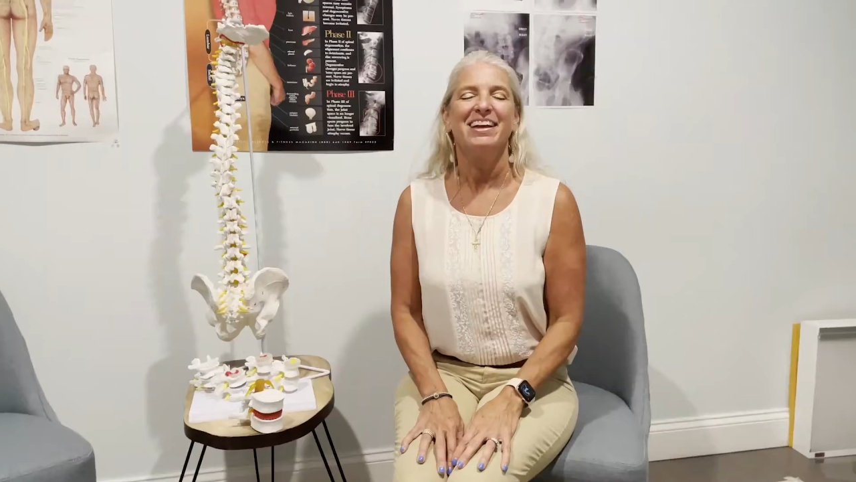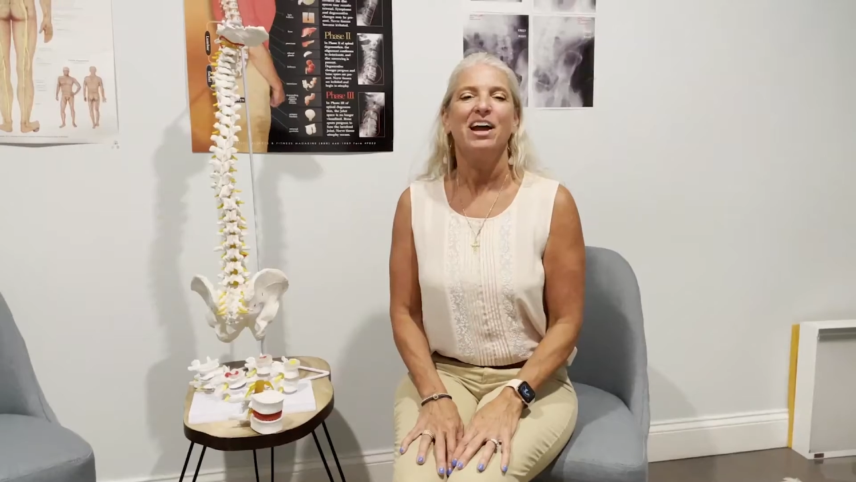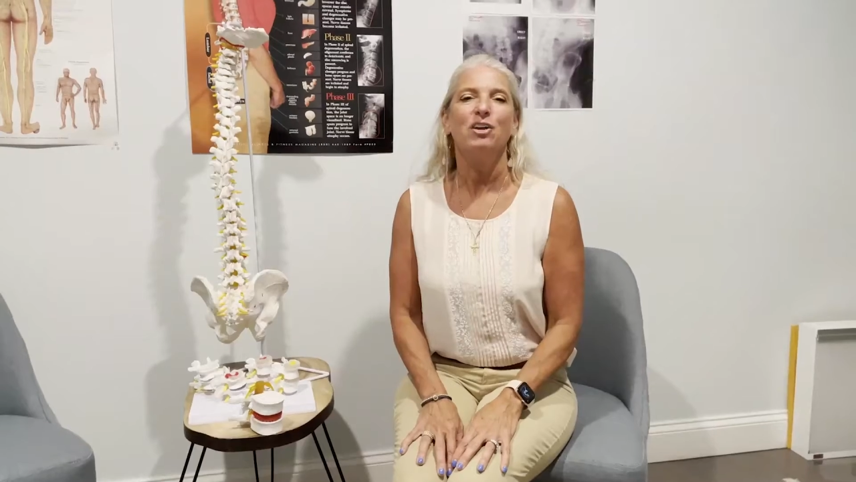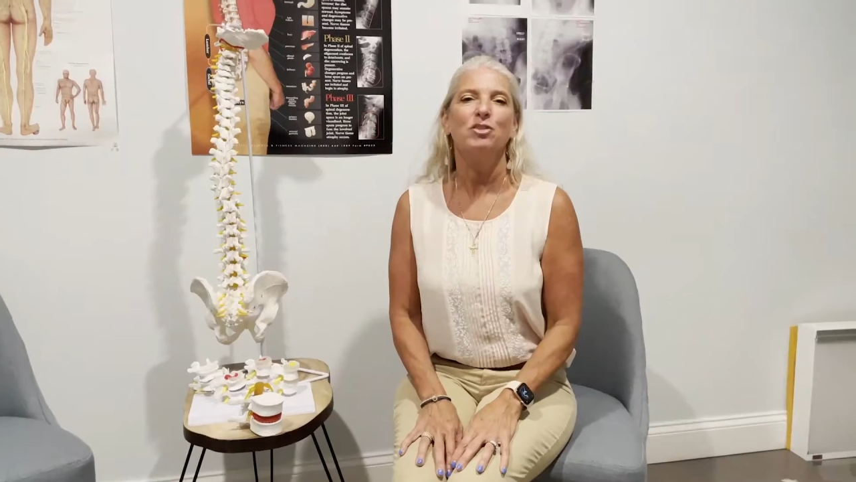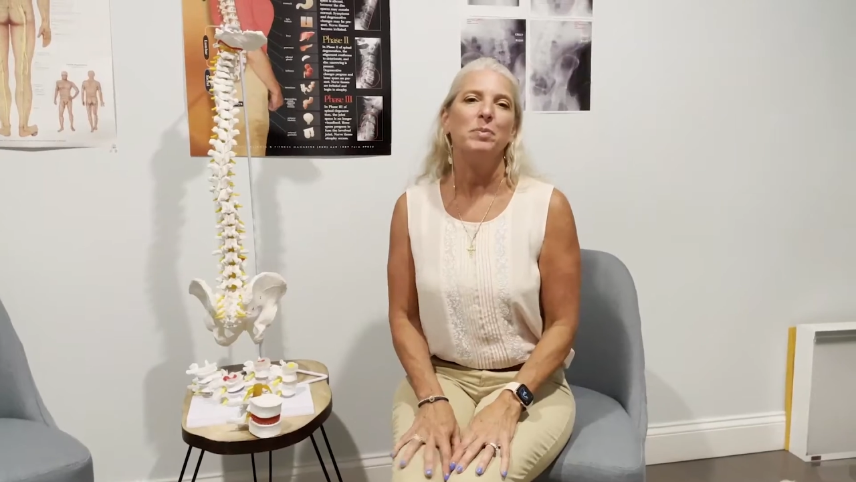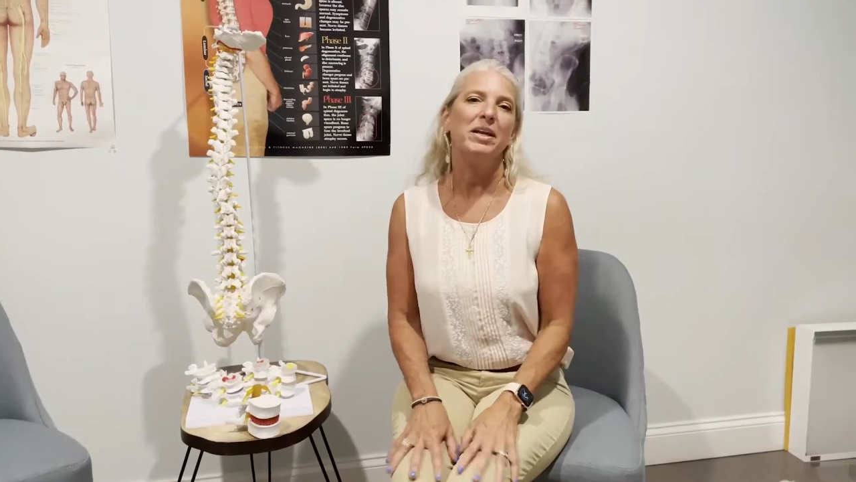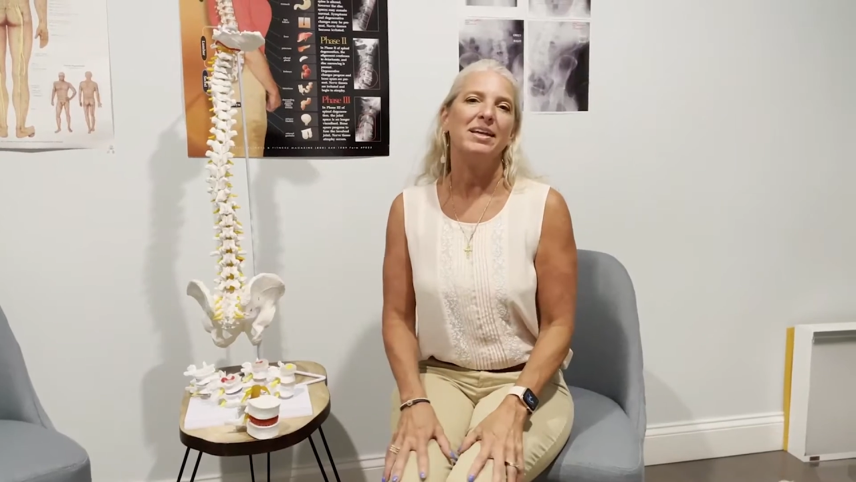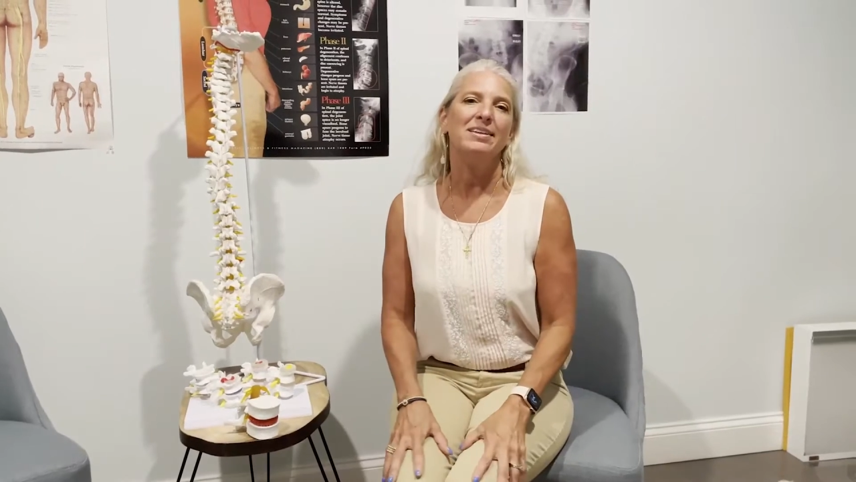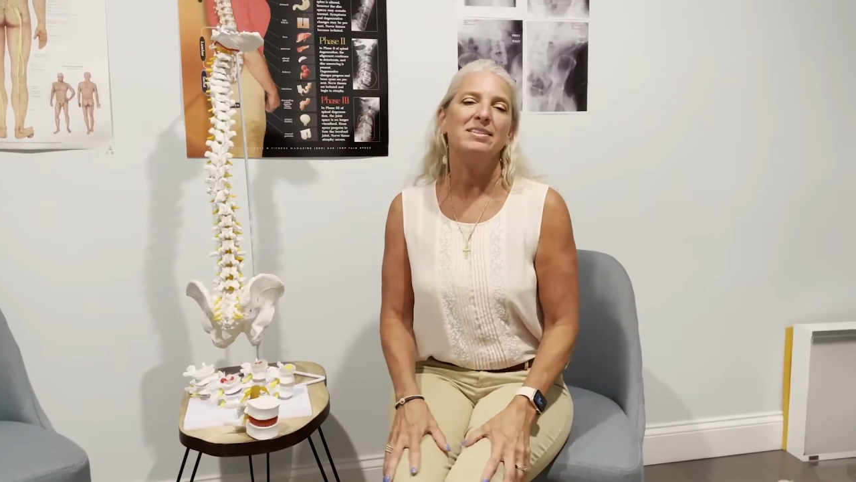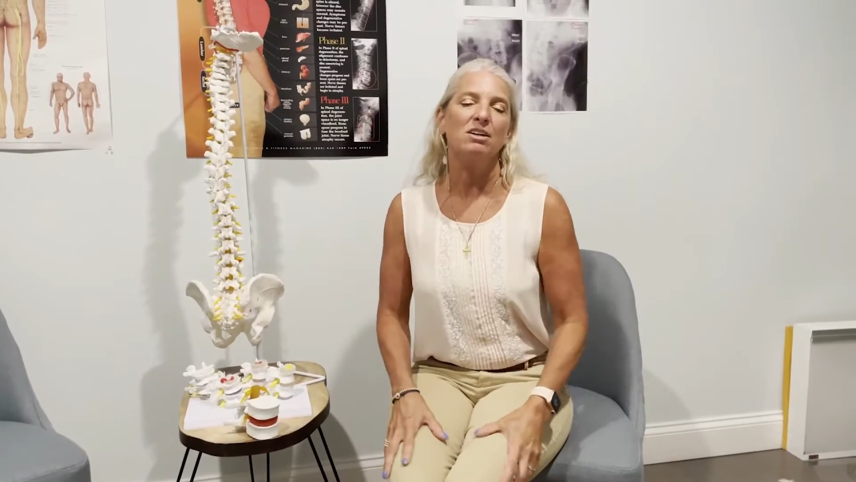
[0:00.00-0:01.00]
Hi
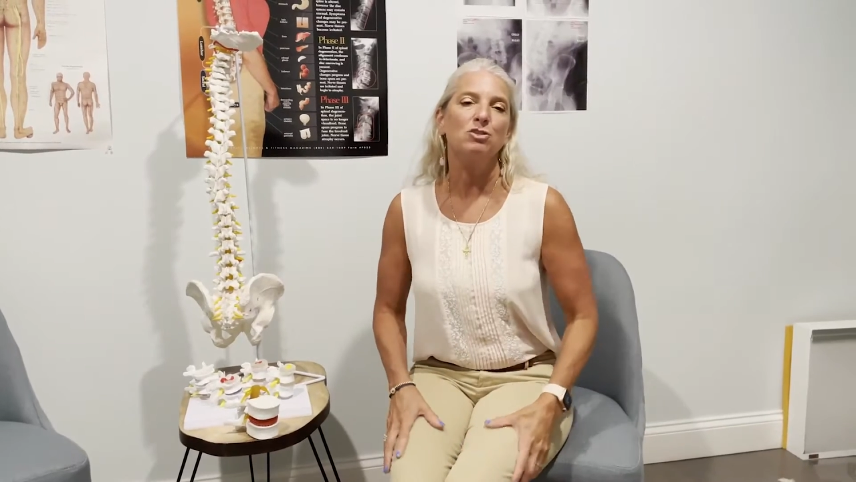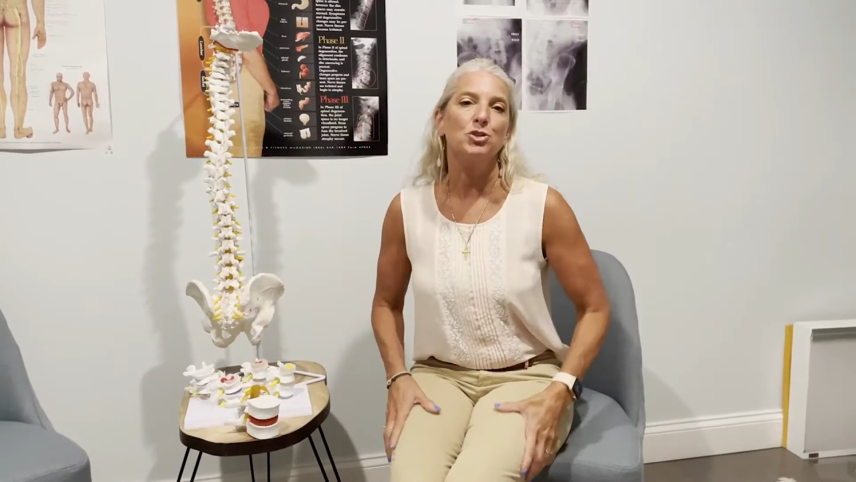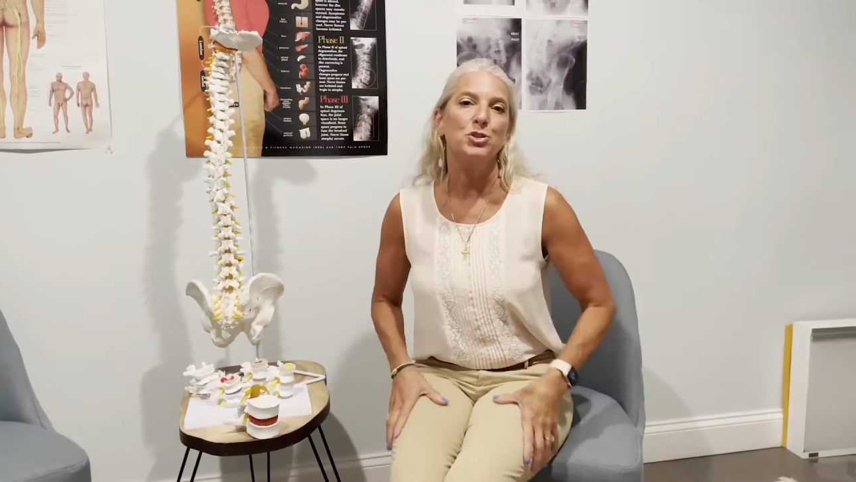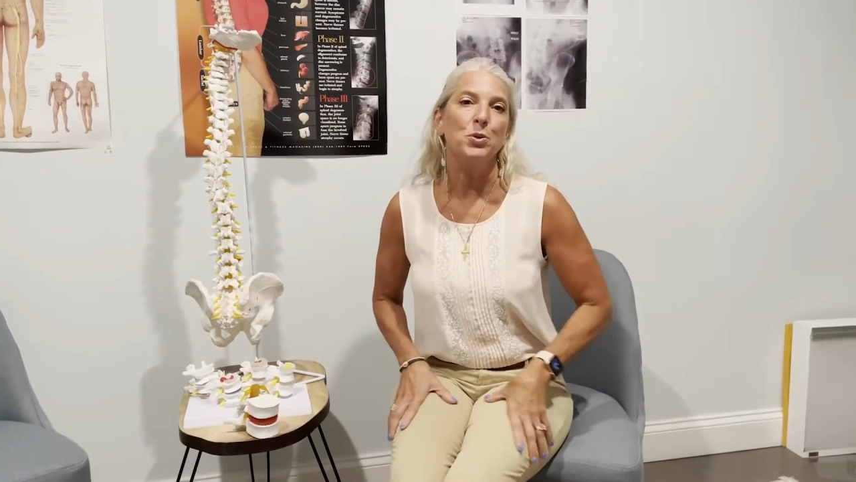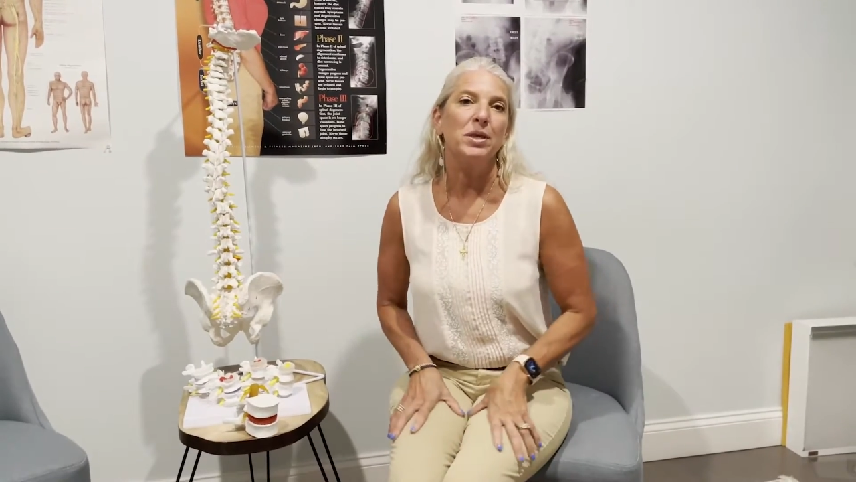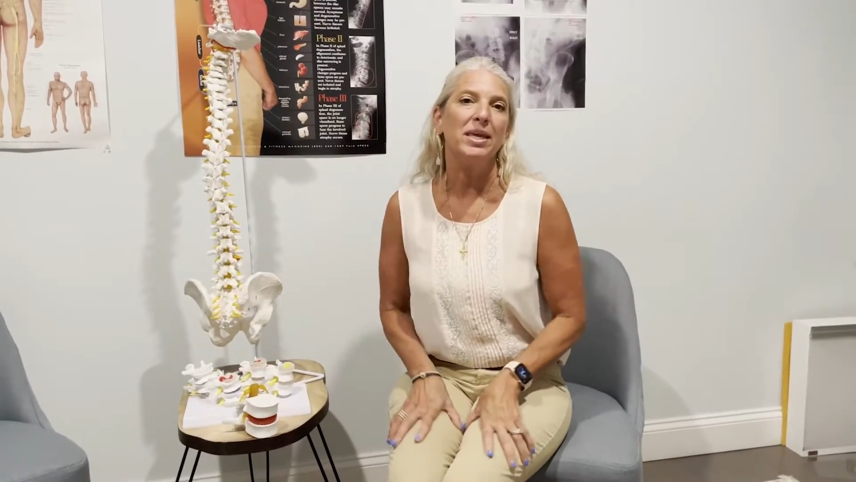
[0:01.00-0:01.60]
everybody, Dr. Jody